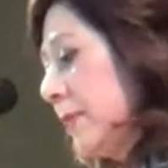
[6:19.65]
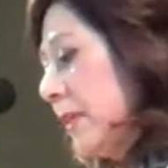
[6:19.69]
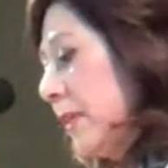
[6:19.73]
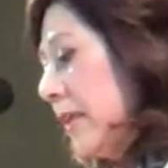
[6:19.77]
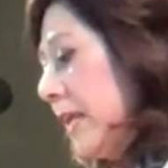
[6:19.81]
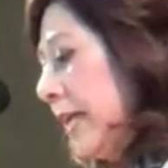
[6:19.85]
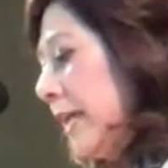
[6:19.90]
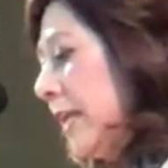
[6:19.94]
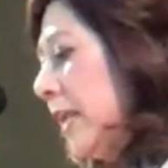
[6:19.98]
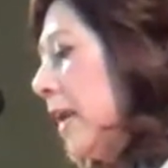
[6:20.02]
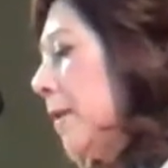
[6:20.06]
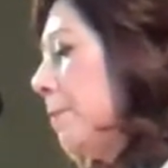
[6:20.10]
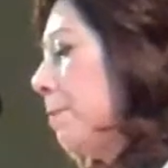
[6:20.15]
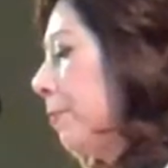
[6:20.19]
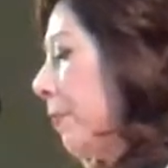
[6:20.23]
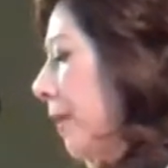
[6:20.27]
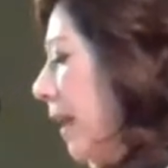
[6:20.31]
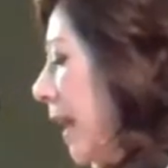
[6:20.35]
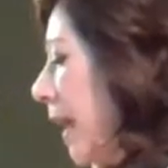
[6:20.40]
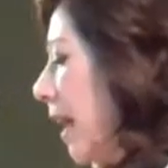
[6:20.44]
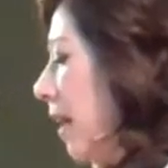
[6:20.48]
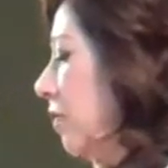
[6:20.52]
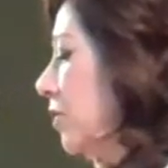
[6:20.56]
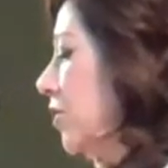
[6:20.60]
And I'm
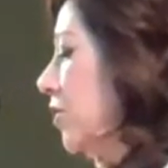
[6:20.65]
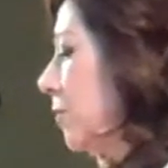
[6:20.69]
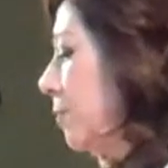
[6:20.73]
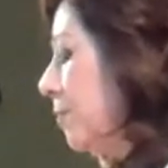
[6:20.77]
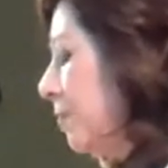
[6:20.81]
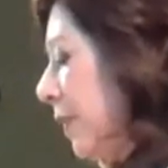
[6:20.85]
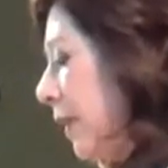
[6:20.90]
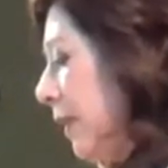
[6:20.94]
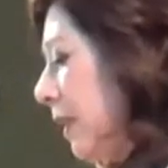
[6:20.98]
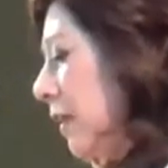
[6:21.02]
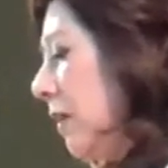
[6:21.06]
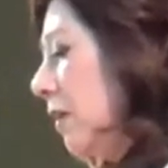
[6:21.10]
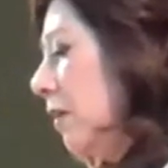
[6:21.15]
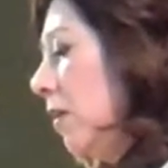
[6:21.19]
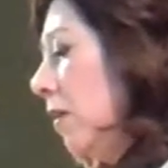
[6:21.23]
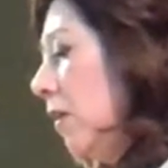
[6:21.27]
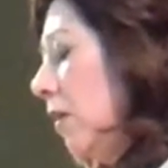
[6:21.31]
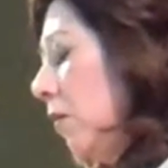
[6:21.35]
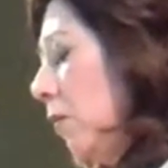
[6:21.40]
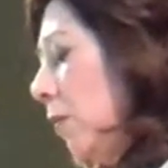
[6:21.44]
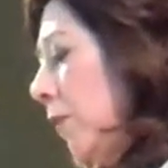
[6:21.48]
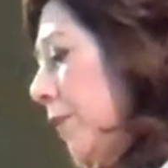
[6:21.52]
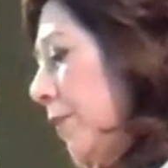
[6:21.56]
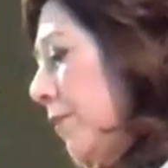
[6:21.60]
proud to
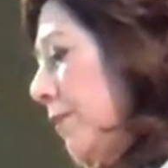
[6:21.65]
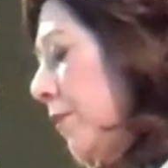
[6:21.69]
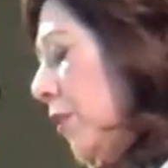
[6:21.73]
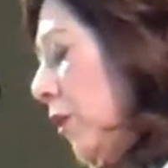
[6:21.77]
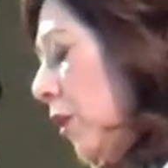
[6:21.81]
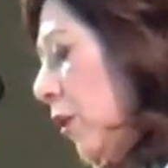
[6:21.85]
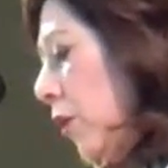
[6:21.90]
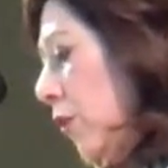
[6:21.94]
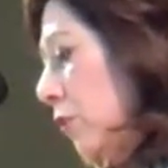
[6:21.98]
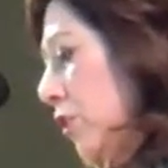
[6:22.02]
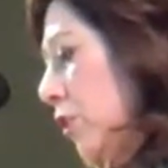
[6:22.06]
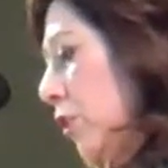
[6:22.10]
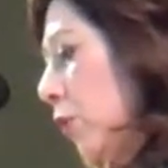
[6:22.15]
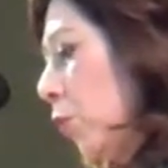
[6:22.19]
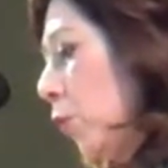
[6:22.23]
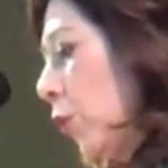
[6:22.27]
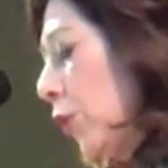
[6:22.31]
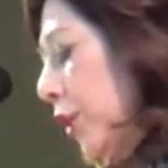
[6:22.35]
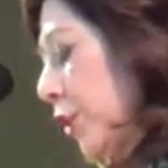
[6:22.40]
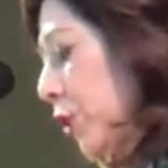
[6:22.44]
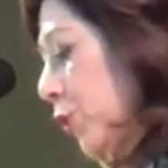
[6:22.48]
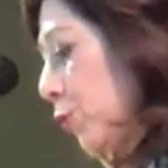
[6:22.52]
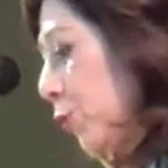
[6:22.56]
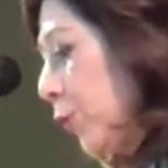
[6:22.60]
be one of those who
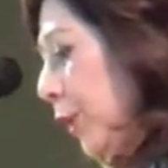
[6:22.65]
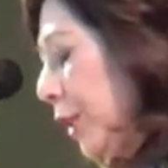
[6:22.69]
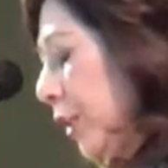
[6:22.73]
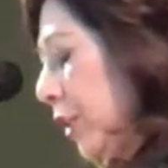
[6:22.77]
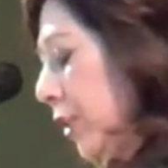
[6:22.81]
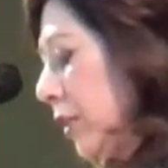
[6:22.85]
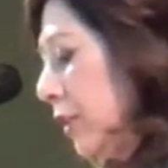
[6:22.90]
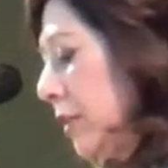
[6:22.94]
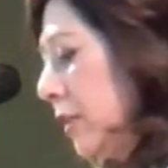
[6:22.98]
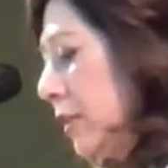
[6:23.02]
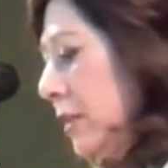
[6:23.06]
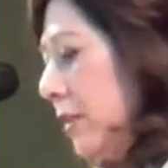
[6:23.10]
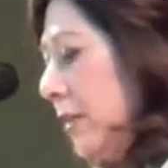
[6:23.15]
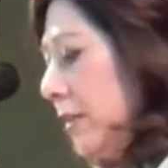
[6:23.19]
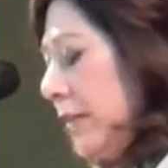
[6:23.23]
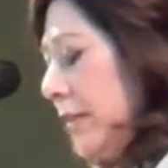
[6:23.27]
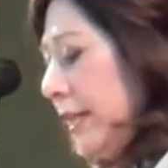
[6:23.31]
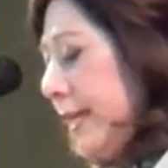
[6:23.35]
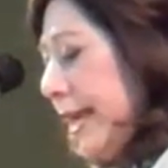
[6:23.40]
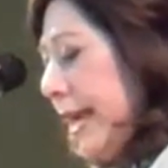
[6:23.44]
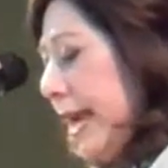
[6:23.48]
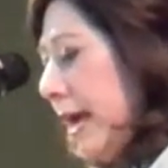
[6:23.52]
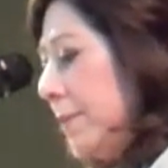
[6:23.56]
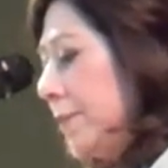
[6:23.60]
works with the
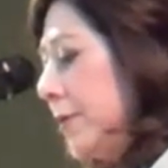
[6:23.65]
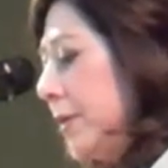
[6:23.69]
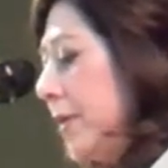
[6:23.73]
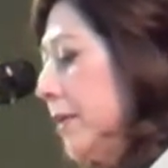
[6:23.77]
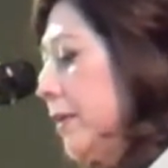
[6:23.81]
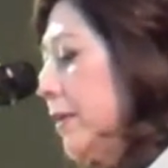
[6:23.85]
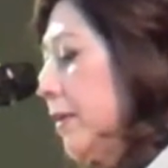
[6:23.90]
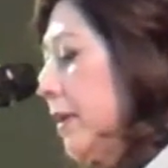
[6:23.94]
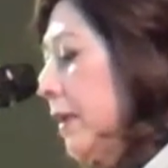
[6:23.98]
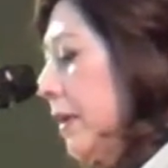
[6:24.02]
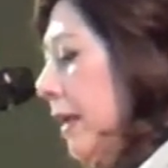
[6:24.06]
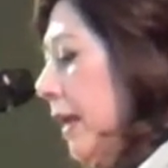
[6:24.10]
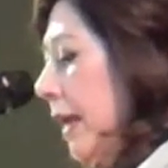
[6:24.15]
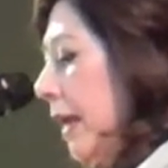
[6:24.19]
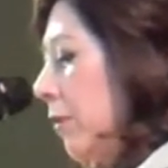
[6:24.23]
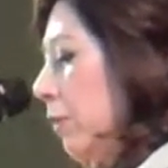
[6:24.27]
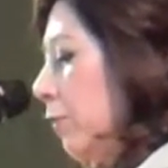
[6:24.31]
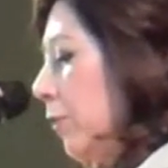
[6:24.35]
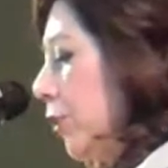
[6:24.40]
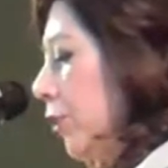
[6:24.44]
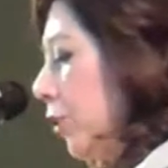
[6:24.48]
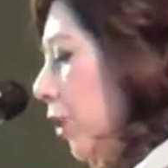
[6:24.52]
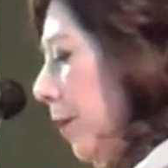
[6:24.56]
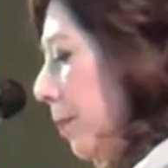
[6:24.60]
cabinet and
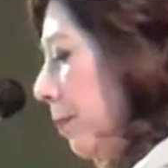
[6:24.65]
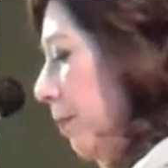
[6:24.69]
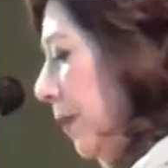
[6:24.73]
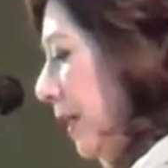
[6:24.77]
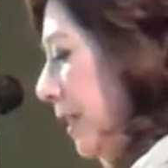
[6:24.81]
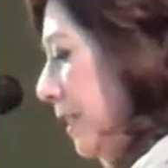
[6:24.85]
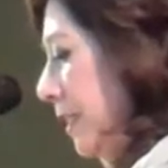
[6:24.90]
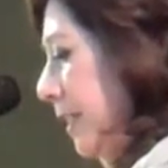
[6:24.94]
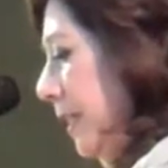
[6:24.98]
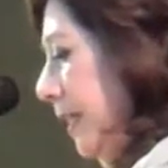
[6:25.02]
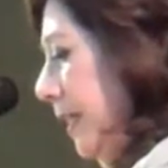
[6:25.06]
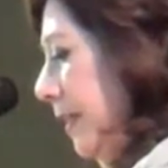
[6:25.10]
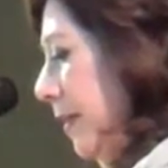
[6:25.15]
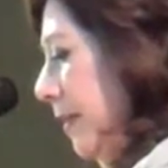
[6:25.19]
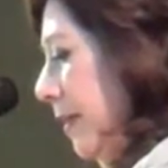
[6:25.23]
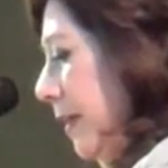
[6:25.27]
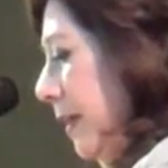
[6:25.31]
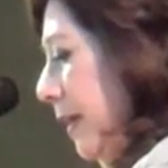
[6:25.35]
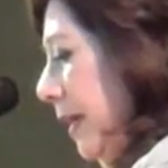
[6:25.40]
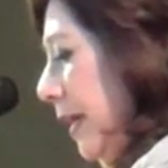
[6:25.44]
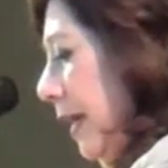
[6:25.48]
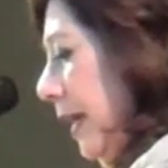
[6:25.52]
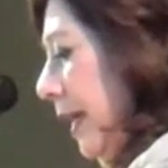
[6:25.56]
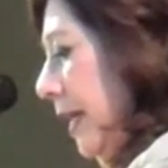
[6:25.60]
with our president.